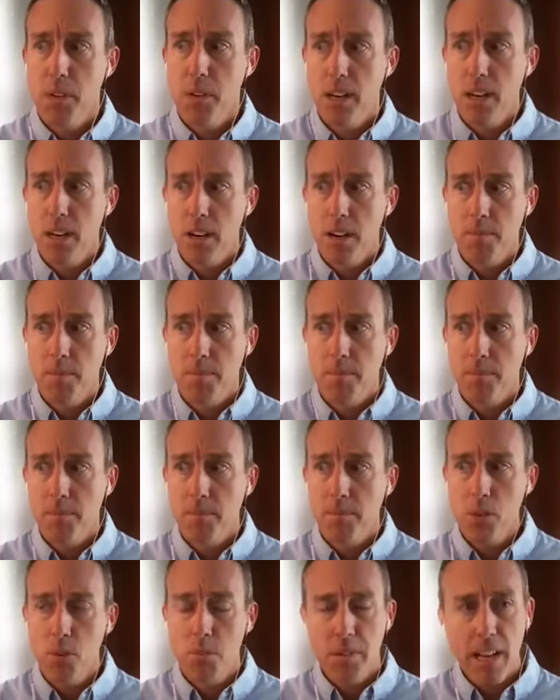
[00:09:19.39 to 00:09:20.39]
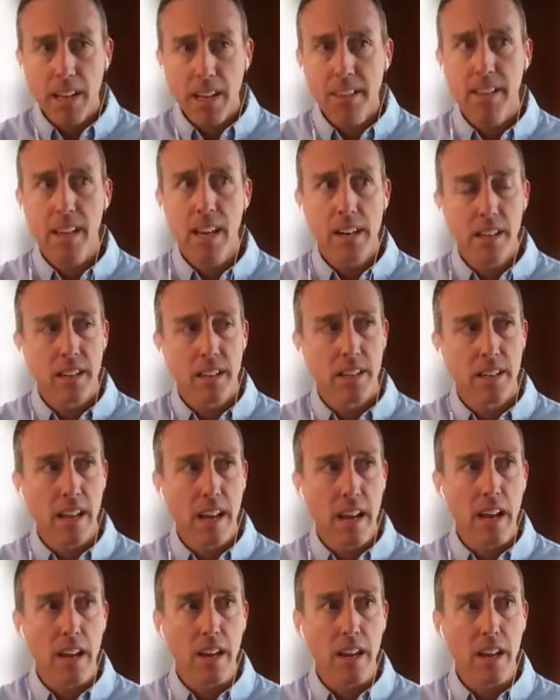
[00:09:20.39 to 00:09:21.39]
But at the end of the
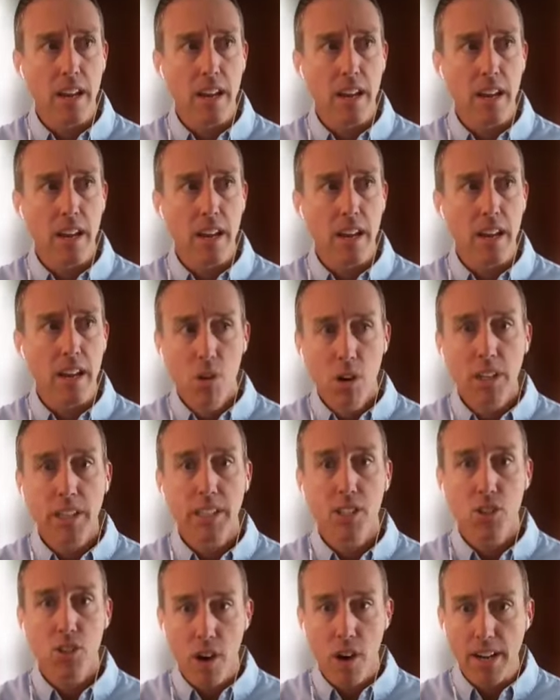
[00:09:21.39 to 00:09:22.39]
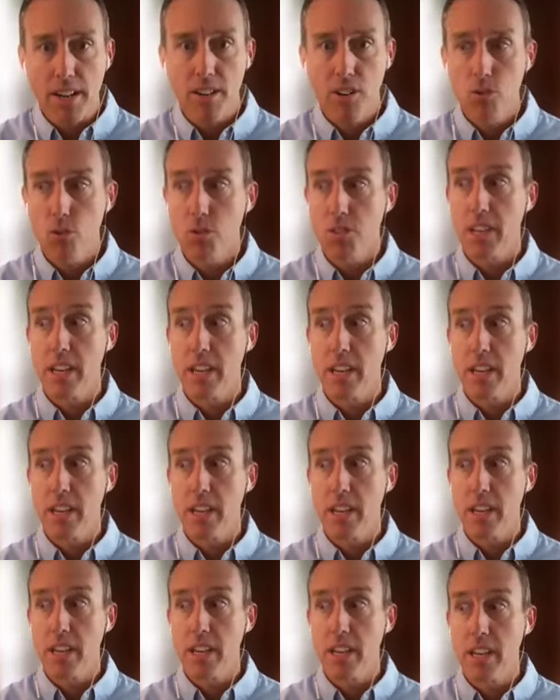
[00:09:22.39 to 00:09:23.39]
day, we're really trying to do
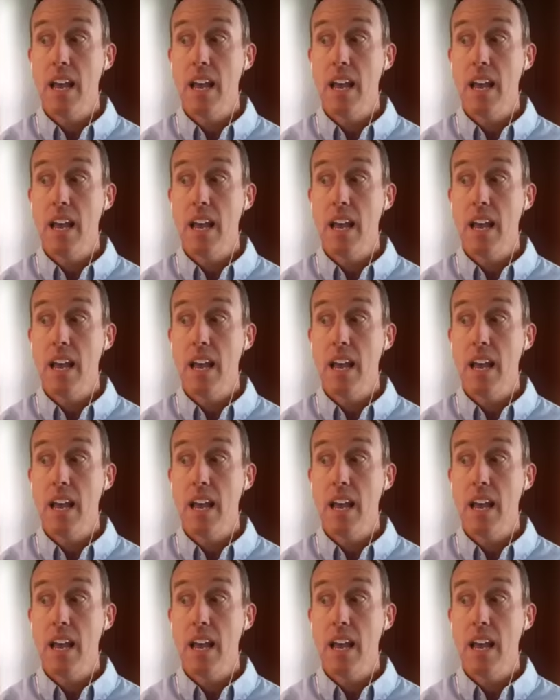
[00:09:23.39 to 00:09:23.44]
things